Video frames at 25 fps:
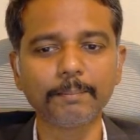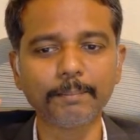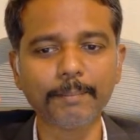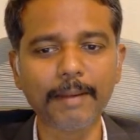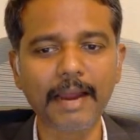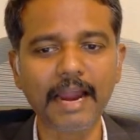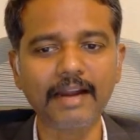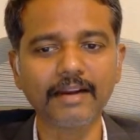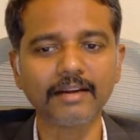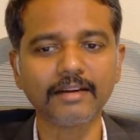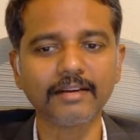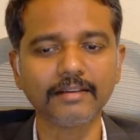
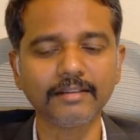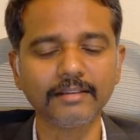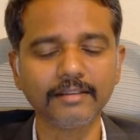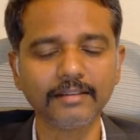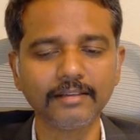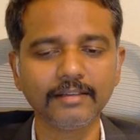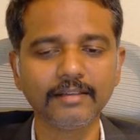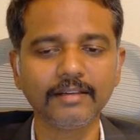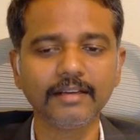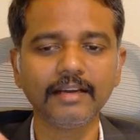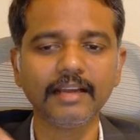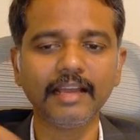
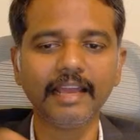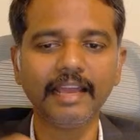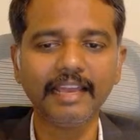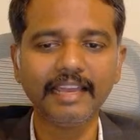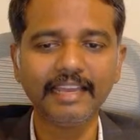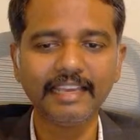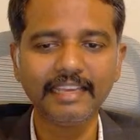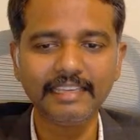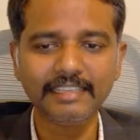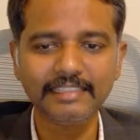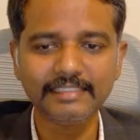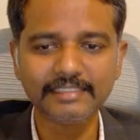pattern
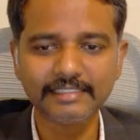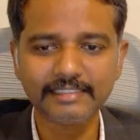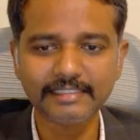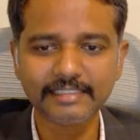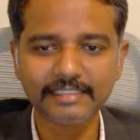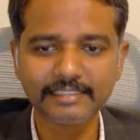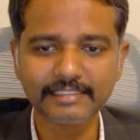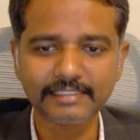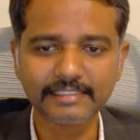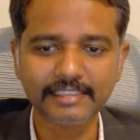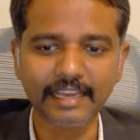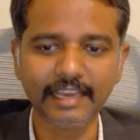is
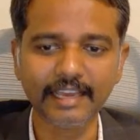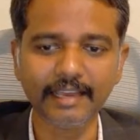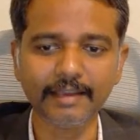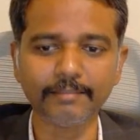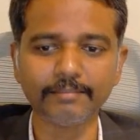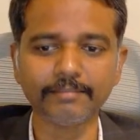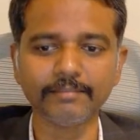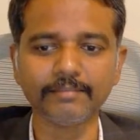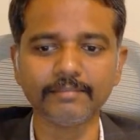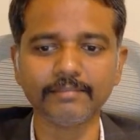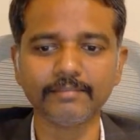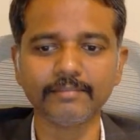the
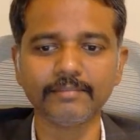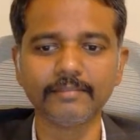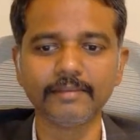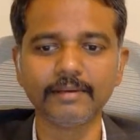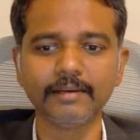same.